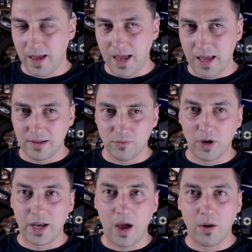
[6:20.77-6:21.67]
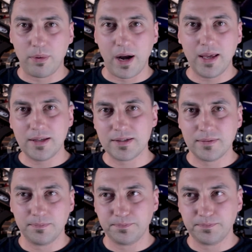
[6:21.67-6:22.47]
and 1 hour breaks.